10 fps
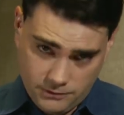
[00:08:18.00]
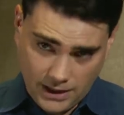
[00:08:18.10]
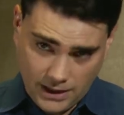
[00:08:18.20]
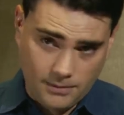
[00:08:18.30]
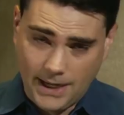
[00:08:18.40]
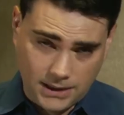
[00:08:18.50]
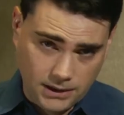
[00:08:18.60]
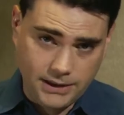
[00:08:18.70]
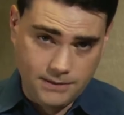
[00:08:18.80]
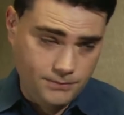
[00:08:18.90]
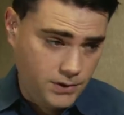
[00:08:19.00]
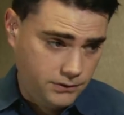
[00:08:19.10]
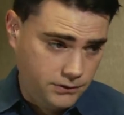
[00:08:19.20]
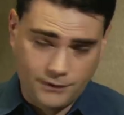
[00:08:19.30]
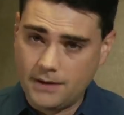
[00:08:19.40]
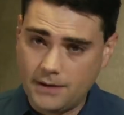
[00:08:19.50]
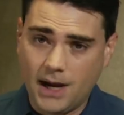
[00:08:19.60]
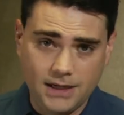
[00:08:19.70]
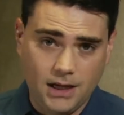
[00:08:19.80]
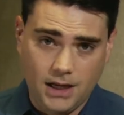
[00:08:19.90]
Senator Mike Lee is a friend of
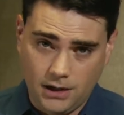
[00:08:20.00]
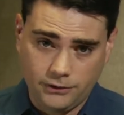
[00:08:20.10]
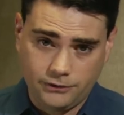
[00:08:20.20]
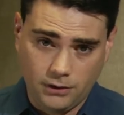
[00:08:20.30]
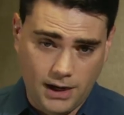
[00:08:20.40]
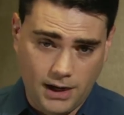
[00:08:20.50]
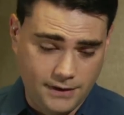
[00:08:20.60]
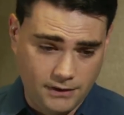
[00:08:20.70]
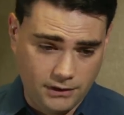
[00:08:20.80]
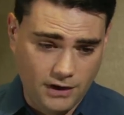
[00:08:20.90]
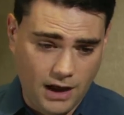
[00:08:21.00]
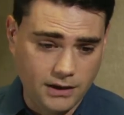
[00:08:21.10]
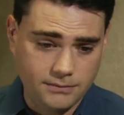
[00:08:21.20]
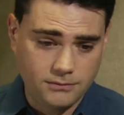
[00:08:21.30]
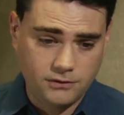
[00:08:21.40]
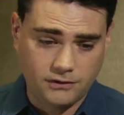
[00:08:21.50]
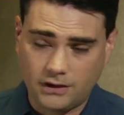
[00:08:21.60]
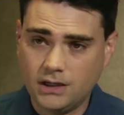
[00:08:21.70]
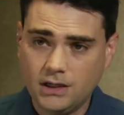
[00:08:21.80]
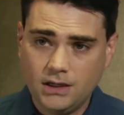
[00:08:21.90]
mine and also, I think, a very solid
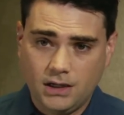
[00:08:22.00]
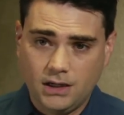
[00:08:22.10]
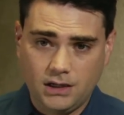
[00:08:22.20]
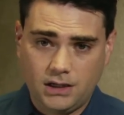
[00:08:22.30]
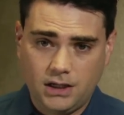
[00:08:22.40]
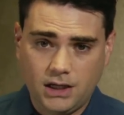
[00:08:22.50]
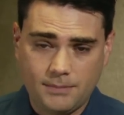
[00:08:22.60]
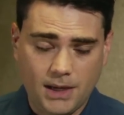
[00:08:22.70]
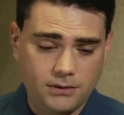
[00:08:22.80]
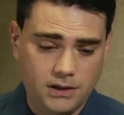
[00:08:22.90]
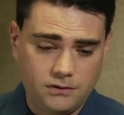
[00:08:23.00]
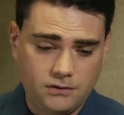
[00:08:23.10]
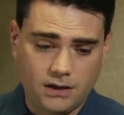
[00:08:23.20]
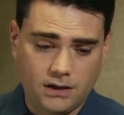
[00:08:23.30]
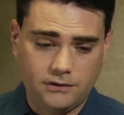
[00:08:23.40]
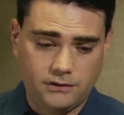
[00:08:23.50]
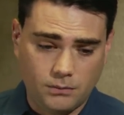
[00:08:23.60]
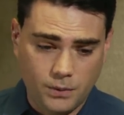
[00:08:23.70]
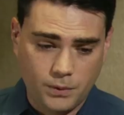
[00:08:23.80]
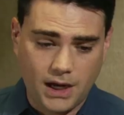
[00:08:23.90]
citizen. He came out and he said,
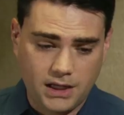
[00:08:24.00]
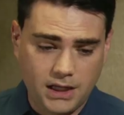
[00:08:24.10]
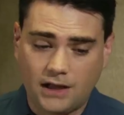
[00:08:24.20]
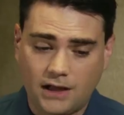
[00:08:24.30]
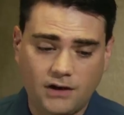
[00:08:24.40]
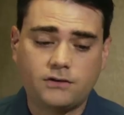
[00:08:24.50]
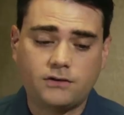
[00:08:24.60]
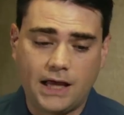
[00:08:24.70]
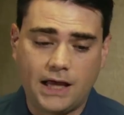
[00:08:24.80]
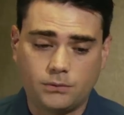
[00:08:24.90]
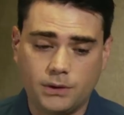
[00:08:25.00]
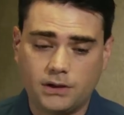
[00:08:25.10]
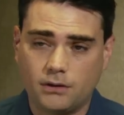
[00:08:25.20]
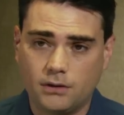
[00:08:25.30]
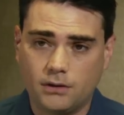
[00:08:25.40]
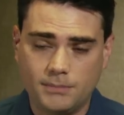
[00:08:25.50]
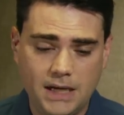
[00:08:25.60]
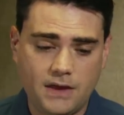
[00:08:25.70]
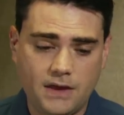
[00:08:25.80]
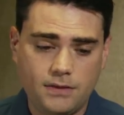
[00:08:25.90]
listen, we got, he got doxxed last week, there,
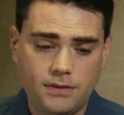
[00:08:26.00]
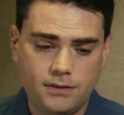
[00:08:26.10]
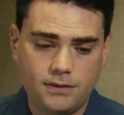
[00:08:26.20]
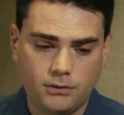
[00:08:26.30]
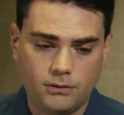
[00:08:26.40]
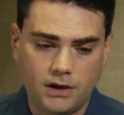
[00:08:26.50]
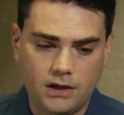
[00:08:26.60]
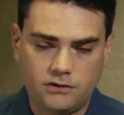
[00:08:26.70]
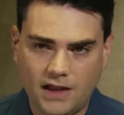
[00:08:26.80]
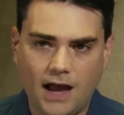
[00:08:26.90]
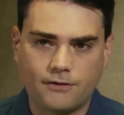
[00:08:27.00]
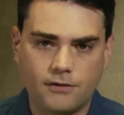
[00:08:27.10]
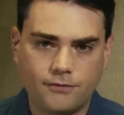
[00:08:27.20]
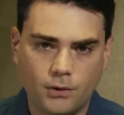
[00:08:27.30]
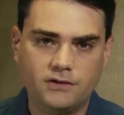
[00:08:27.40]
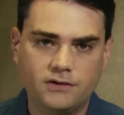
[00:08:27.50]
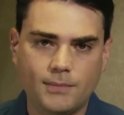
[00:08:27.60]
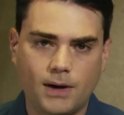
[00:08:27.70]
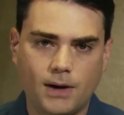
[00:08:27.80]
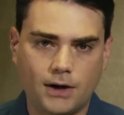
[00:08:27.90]
meaning that there was a, a staffer for a
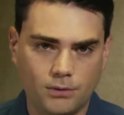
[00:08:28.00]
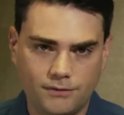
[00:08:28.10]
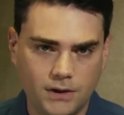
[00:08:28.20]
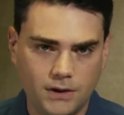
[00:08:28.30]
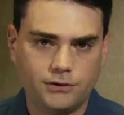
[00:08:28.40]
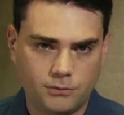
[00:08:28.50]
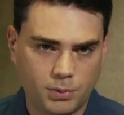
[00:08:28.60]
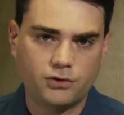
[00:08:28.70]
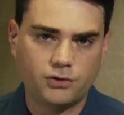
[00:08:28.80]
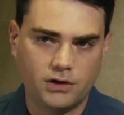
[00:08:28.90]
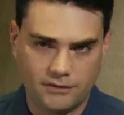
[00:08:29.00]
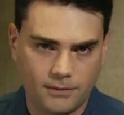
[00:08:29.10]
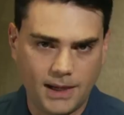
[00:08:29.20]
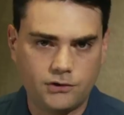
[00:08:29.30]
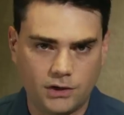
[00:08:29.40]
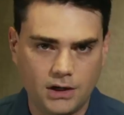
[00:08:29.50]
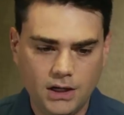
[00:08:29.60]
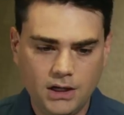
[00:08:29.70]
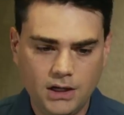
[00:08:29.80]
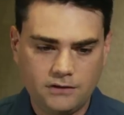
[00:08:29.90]
Democrat who revealed his personal information.
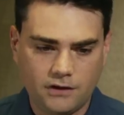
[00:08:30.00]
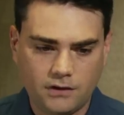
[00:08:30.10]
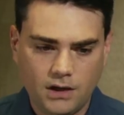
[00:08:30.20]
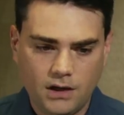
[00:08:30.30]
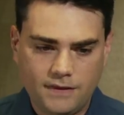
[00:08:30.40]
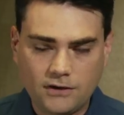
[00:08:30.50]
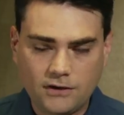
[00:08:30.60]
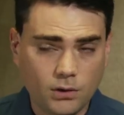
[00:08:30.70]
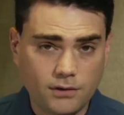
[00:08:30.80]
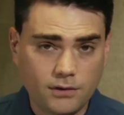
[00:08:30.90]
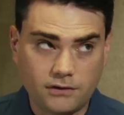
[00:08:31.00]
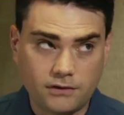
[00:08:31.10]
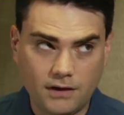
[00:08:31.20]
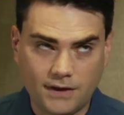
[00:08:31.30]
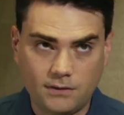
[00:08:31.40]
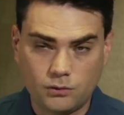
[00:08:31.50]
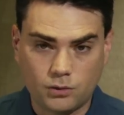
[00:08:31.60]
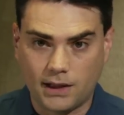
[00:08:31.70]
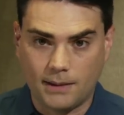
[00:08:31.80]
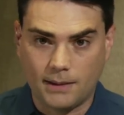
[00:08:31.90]
He says, that's sort of unsafe. That seems
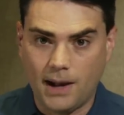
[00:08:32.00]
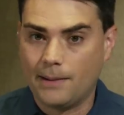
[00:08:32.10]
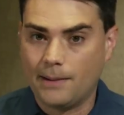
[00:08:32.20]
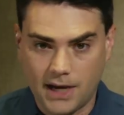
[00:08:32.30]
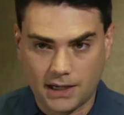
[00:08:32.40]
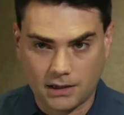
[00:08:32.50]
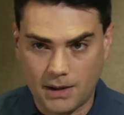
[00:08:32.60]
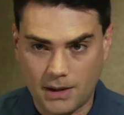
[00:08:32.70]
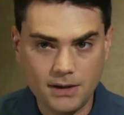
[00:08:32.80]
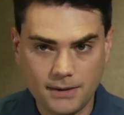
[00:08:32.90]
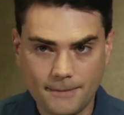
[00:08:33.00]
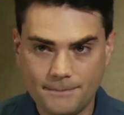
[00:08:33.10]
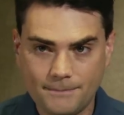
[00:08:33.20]
sort of like a mob tactic, maybe.